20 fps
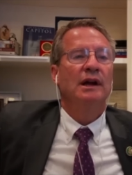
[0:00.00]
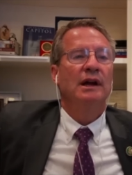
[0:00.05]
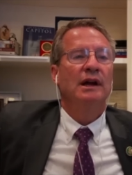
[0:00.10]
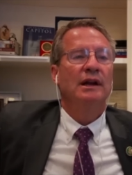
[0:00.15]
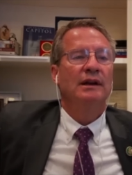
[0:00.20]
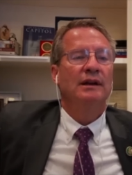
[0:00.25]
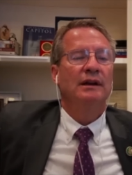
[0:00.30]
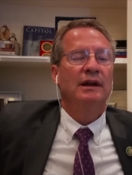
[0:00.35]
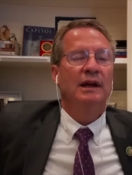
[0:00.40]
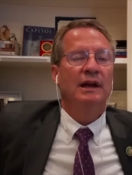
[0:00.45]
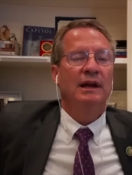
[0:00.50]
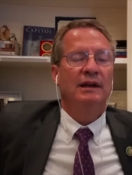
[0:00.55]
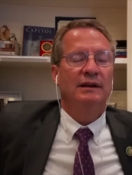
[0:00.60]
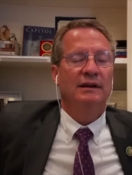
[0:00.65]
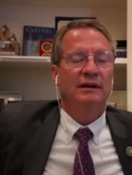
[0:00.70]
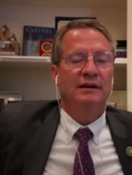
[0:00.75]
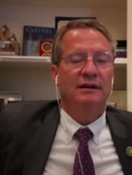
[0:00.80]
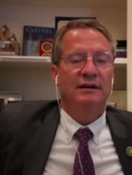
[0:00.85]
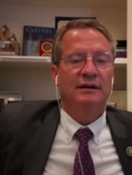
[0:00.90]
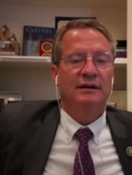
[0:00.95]

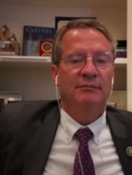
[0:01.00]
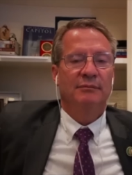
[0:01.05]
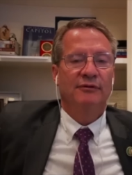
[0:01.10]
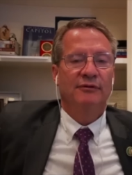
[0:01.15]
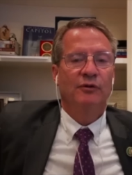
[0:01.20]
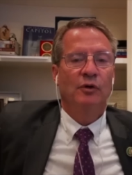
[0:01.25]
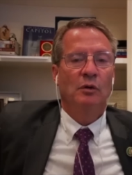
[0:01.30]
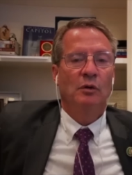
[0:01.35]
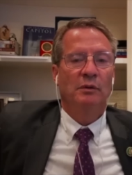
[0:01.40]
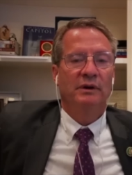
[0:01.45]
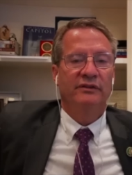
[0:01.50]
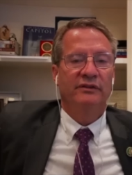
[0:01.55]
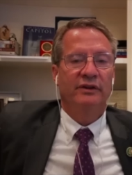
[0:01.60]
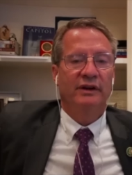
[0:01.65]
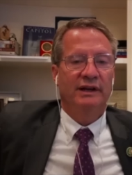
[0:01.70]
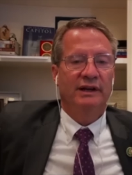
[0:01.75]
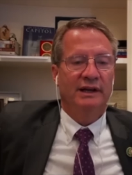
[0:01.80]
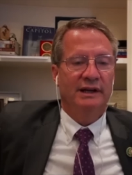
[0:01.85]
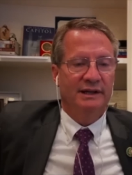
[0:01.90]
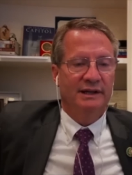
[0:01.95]
And before we
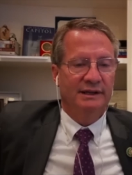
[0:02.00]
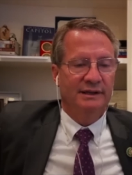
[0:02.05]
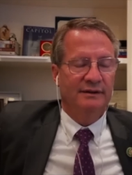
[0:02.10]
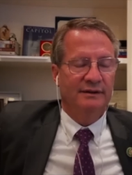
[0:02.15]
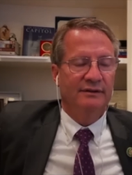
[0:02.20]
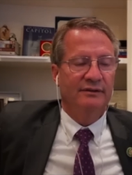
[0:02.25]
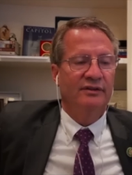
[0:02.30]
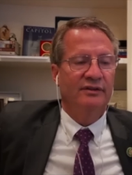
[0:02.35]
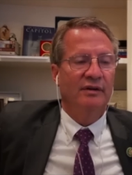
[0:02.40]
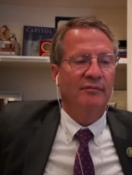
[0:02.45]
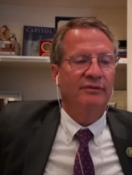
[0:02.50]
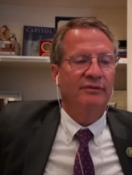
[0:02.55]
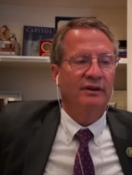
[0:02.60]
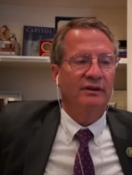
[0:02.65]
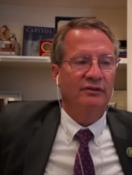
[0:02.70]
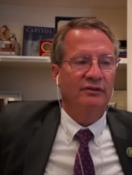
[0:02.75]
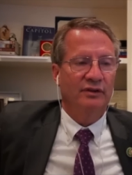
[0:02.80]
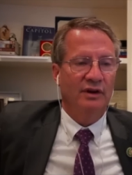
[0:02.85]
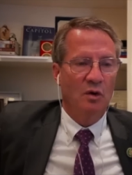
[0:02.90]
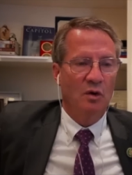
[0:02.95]
say, hey,
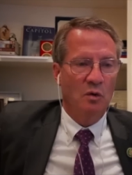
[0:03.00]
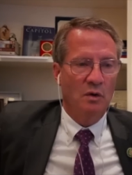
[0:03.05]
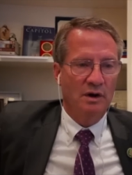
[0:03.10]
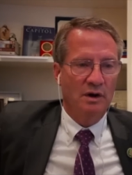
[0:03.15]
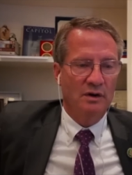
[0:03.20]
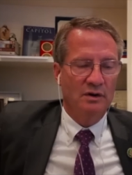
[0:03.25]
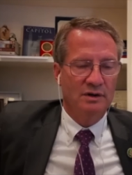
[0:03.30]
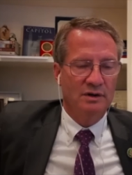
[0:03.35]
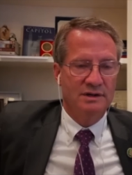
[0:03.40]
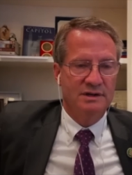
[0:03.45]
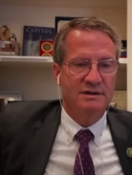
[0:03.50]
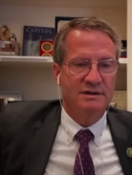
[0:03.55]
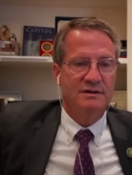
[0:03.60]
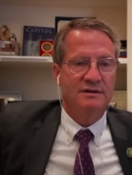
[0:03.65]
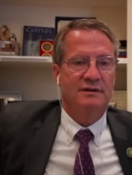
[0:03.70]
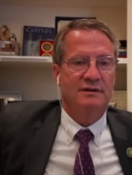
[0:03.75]
something's going on,